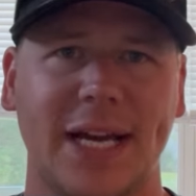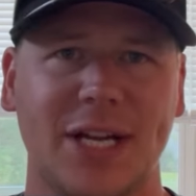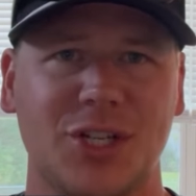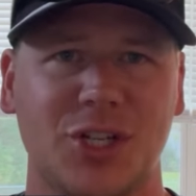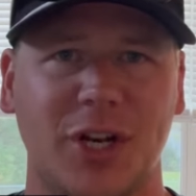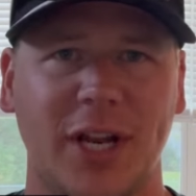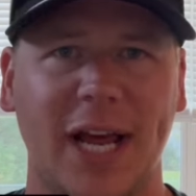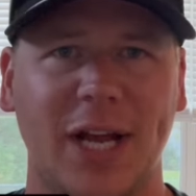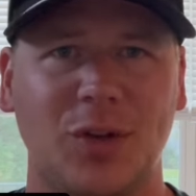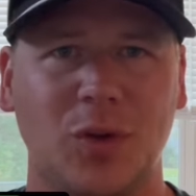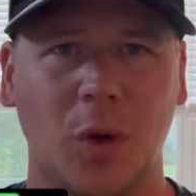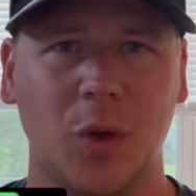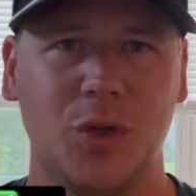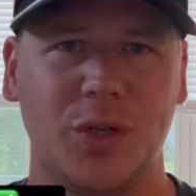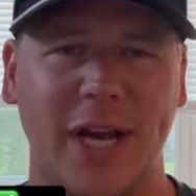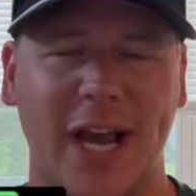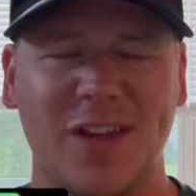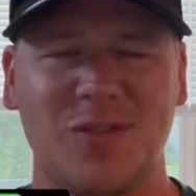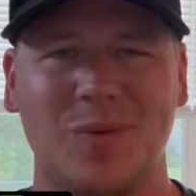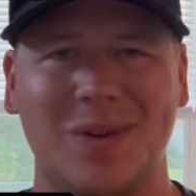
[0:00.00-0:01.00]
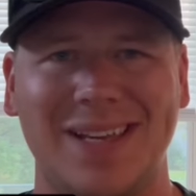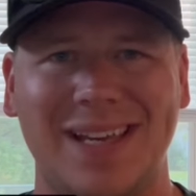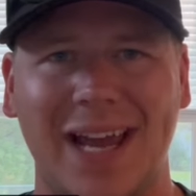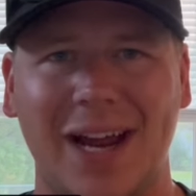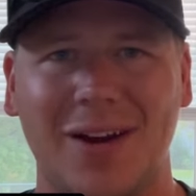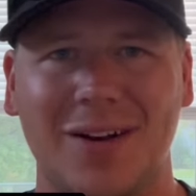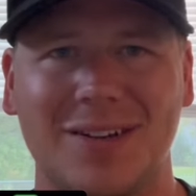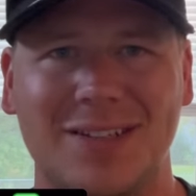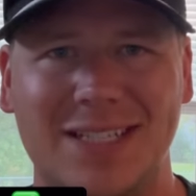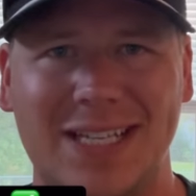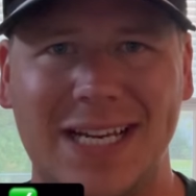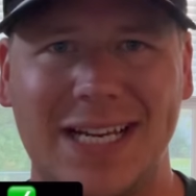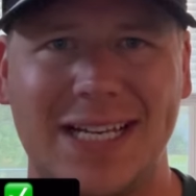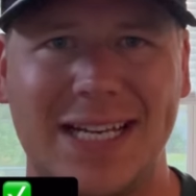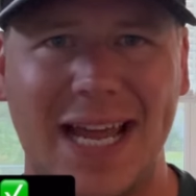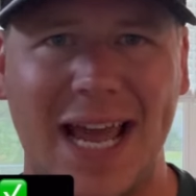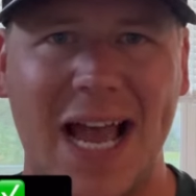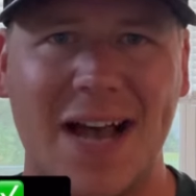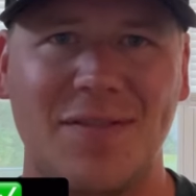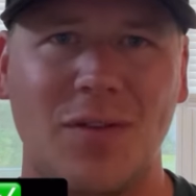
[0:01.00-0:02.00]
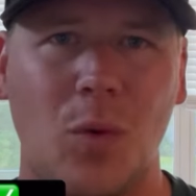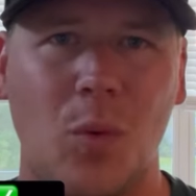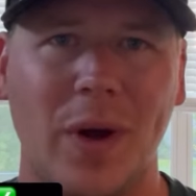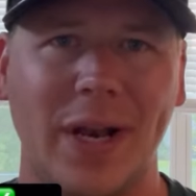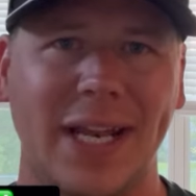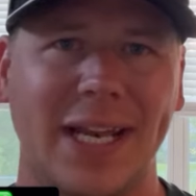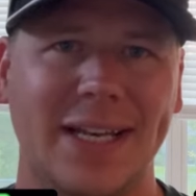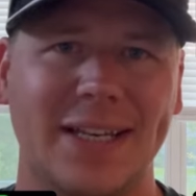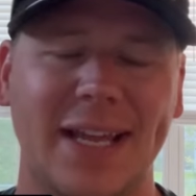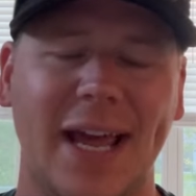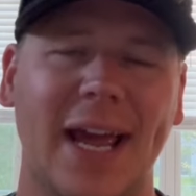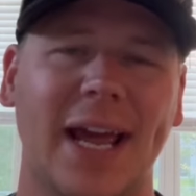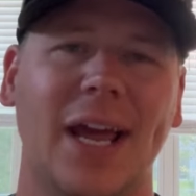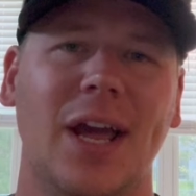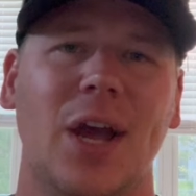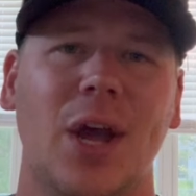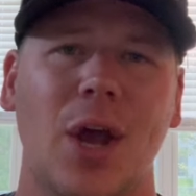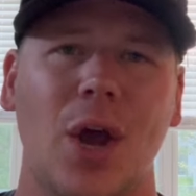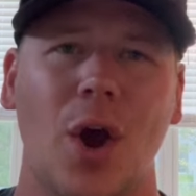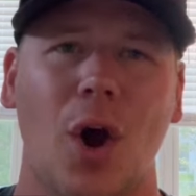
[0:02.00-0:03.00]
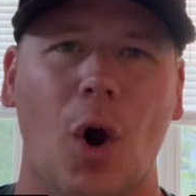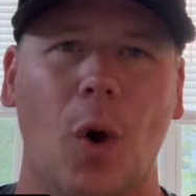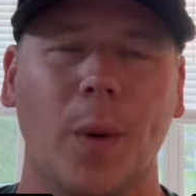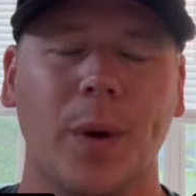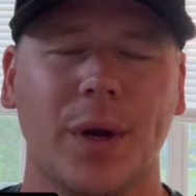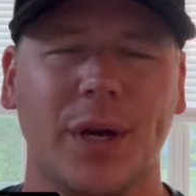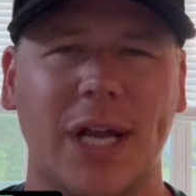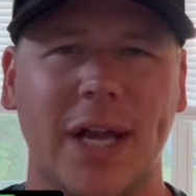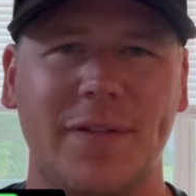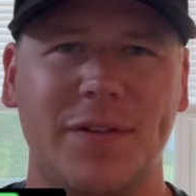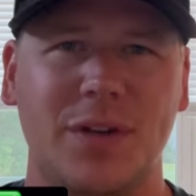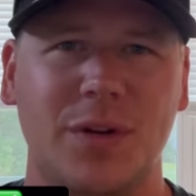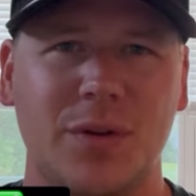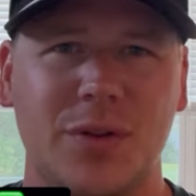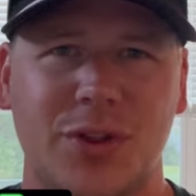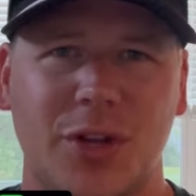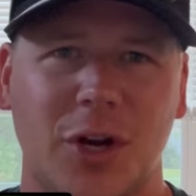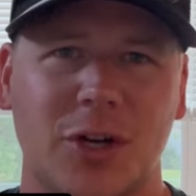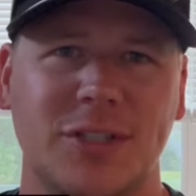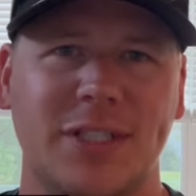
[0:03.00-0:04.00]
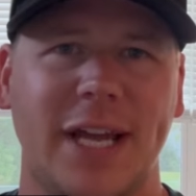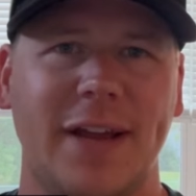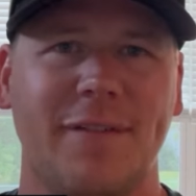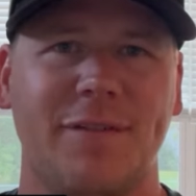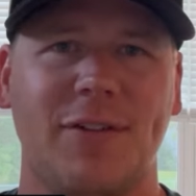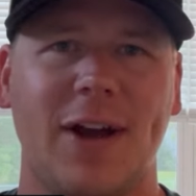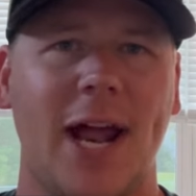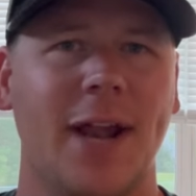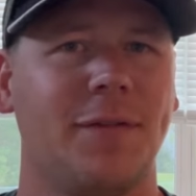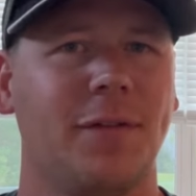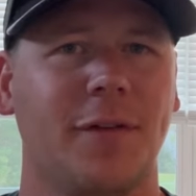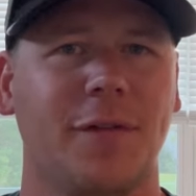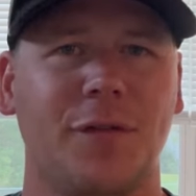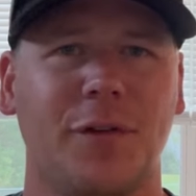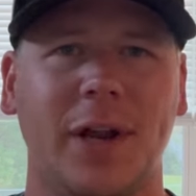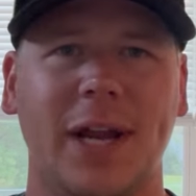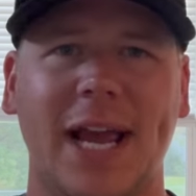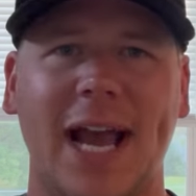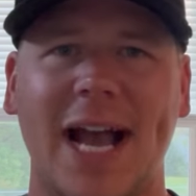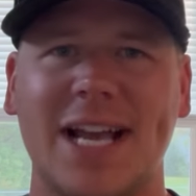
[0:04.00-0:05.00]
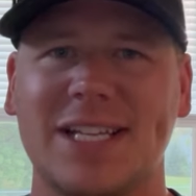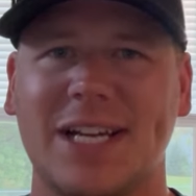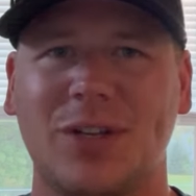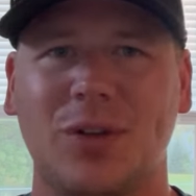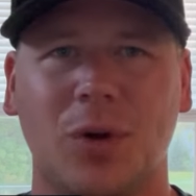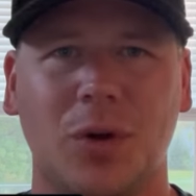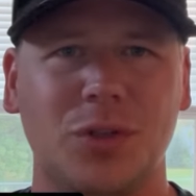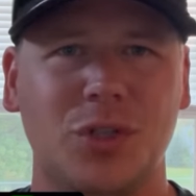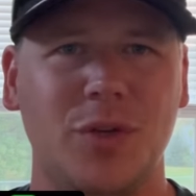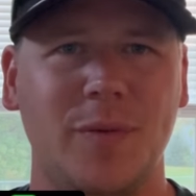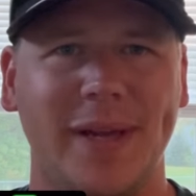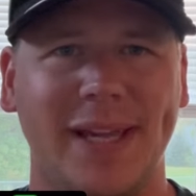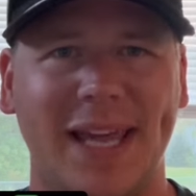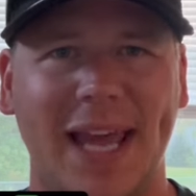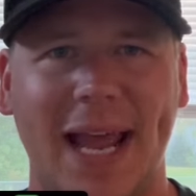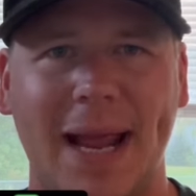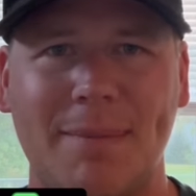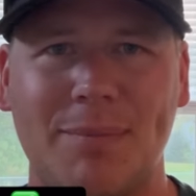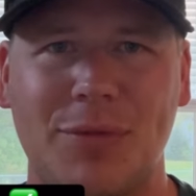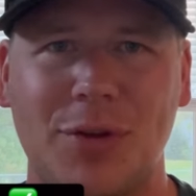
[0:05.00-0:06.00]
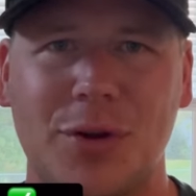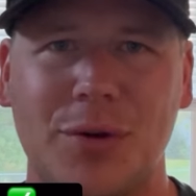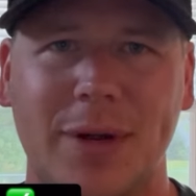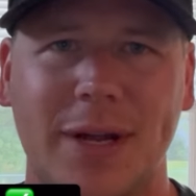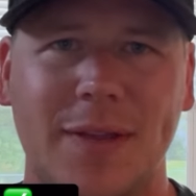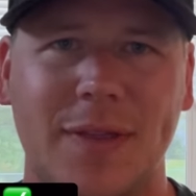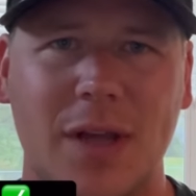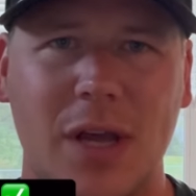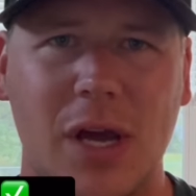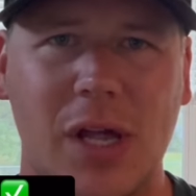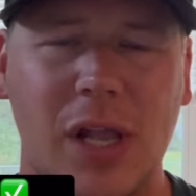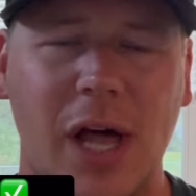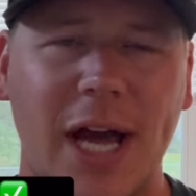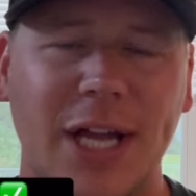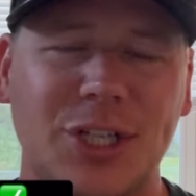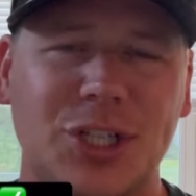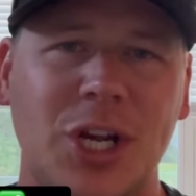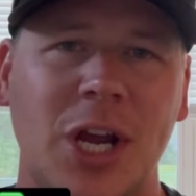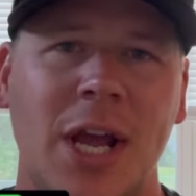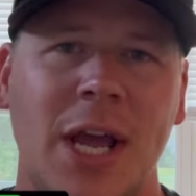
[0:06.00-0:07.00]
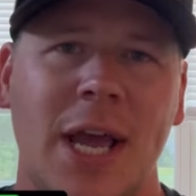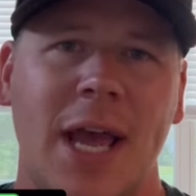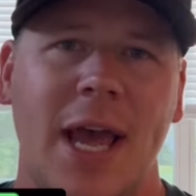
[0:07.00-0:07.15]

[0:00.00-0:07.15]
Yesterday, I told you guys we guaranteed to have a winning day, or we were giving you Thursday and Friday for free, guys. I told you we came through in the clutch.